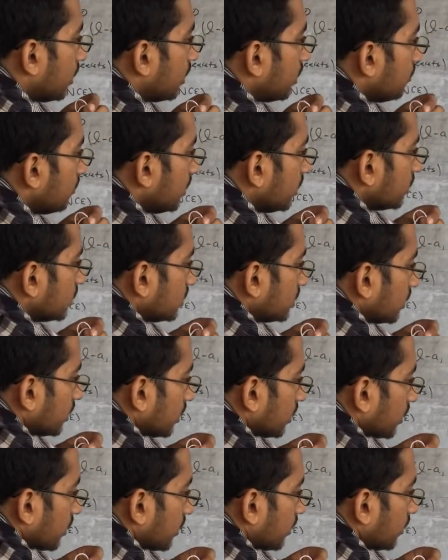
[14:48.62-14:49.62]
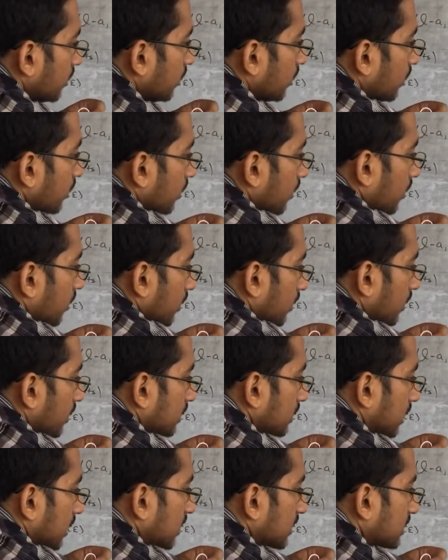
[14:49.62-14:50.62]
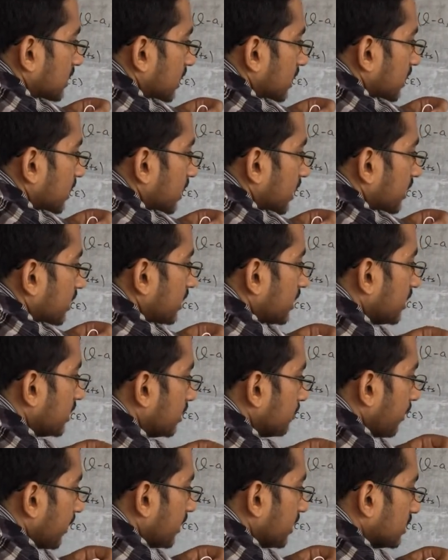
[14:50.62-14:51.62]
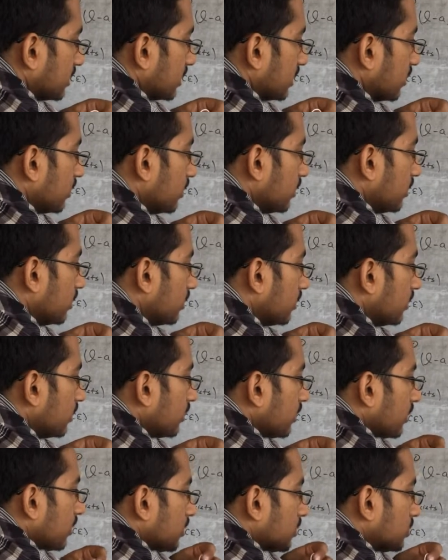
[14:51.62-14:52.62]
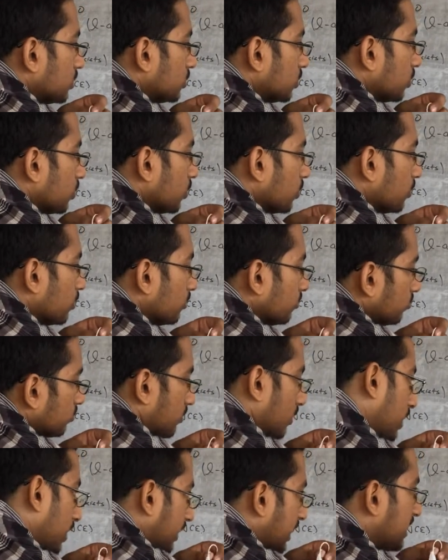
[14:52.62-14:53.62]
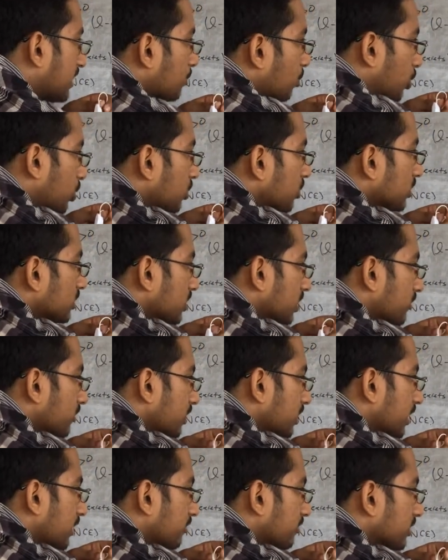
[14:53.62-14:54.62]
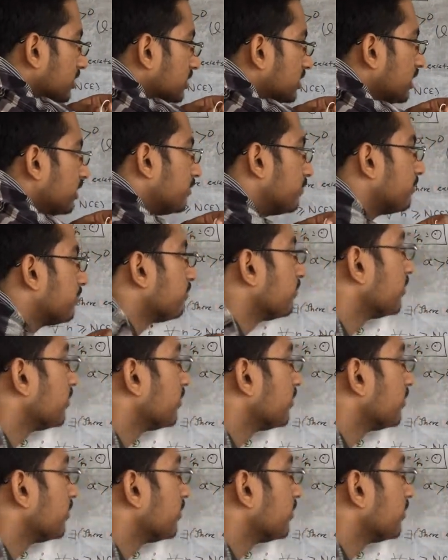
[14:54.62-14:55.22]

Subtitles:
l, means is less than a and greater than minus l. So take the modulus, it will give this thing.